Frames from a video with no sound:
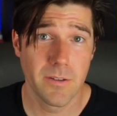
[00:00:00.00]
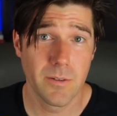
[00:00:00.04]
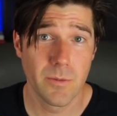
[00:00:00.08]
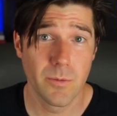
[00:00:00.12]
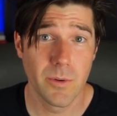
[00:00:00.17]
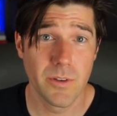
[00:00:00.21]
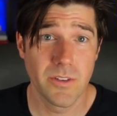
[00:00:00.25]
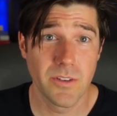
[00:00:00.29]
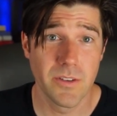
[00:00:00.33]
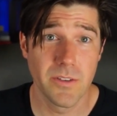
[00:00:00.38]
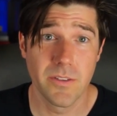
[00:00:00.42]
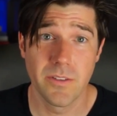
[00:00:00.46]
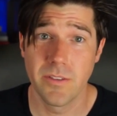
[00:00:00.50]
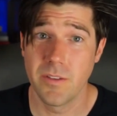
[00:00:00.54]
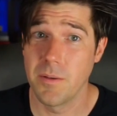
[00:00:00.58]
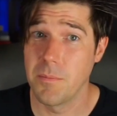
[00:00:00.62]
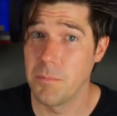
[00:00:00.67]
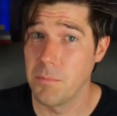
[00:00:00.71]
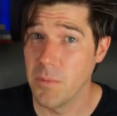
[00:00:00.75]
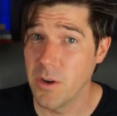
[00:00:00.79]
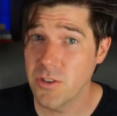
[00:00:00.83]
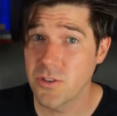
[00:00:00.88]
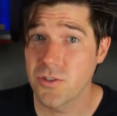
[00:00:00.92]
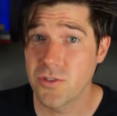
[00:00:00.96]
which is
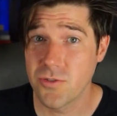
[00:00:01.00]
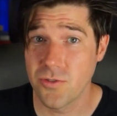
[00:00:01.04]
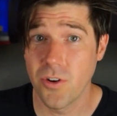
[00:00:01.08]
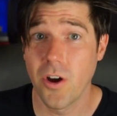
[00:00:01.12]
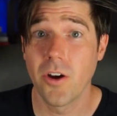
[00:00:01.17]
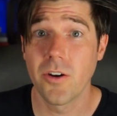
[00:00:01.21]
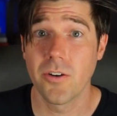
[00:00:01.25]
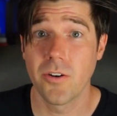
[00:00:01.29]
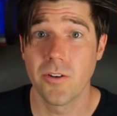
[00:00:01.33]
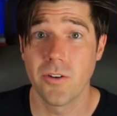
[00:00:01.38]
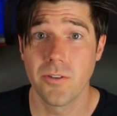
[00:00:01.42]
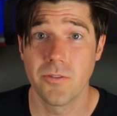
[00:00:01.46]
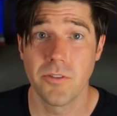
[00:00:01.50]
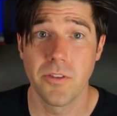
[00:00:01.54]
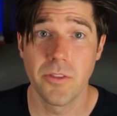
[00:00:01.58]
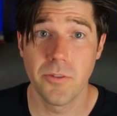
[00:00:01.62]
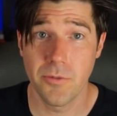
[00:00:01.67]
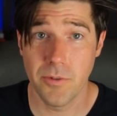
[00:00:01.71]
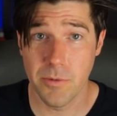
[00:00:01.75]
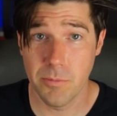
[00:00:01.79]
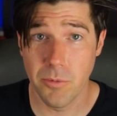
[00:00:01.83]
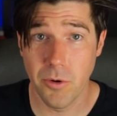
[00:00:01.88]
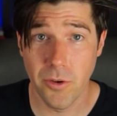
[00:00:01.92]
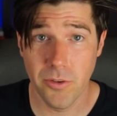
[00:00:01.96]
much stronger than the
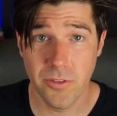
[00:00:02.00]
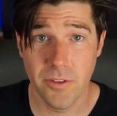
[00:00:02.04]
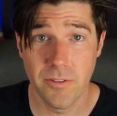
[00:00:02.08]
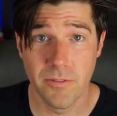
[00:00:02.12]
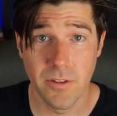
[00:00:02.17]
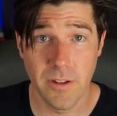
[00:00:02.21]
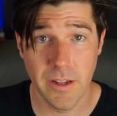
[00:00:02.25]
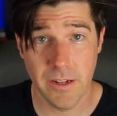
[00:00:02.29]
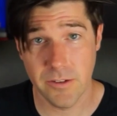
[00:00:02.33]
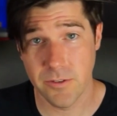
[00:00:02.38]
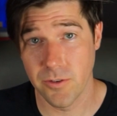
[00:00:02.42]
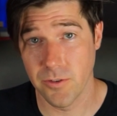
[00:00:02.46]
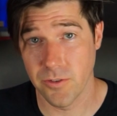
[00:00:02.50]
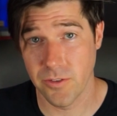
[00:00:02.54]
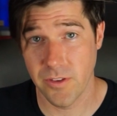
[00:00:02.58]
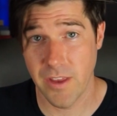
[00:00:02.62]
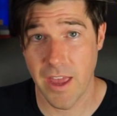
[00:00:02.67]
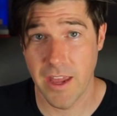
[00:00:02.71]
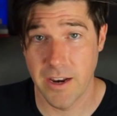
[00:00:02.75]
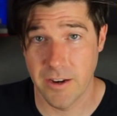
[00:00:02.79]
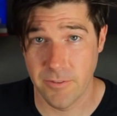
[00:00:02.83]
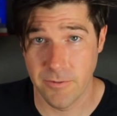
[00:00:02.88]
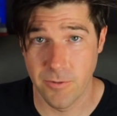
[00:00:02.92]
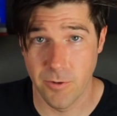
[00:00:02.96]
repulsive
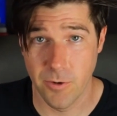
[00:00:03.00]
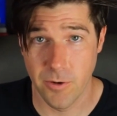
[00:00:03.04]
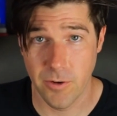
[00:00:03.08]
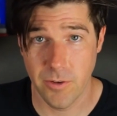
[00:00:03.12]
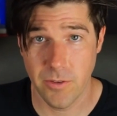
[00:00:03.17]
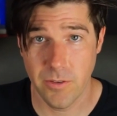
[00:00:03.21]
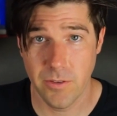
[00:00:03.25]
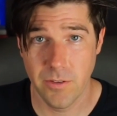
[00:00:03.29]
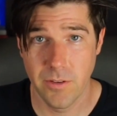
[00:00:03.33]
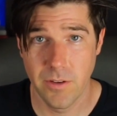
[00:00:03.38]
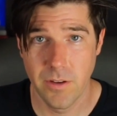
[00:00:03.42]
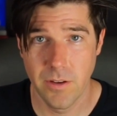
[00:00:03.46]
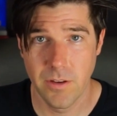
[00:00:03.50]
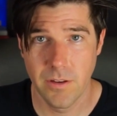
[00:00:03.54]
electrostatic force,